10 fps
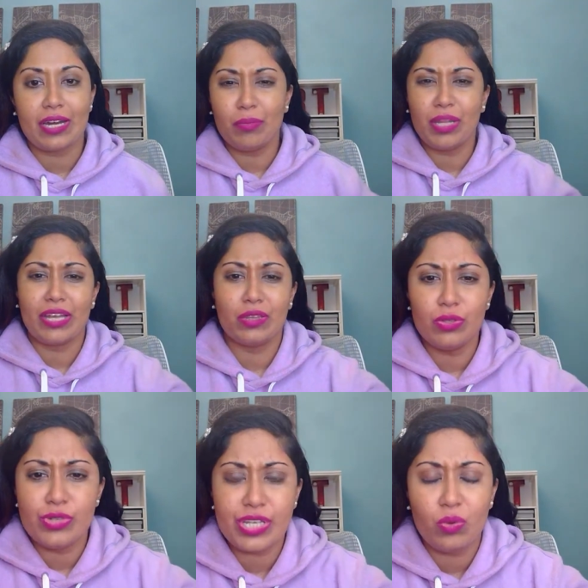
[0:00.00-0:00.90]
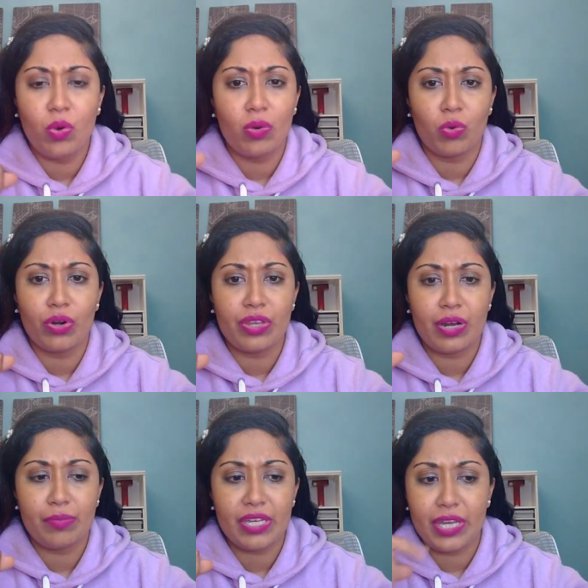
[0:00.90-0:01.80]
And I'm like losing one word that
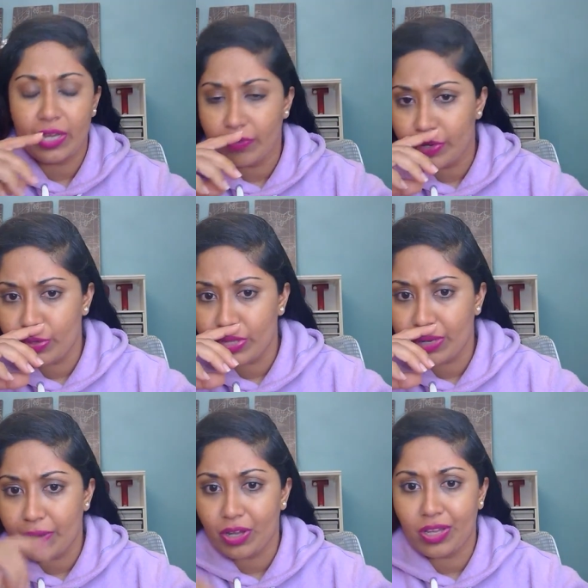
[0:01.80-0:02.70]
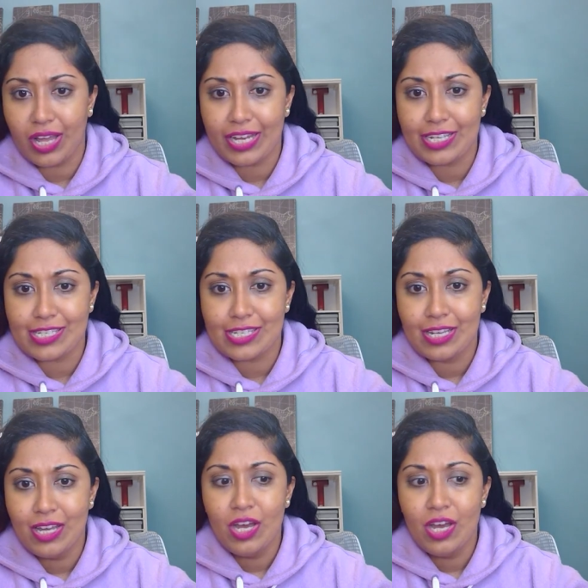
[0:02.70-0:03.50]
I'm thinking of when you think about clients,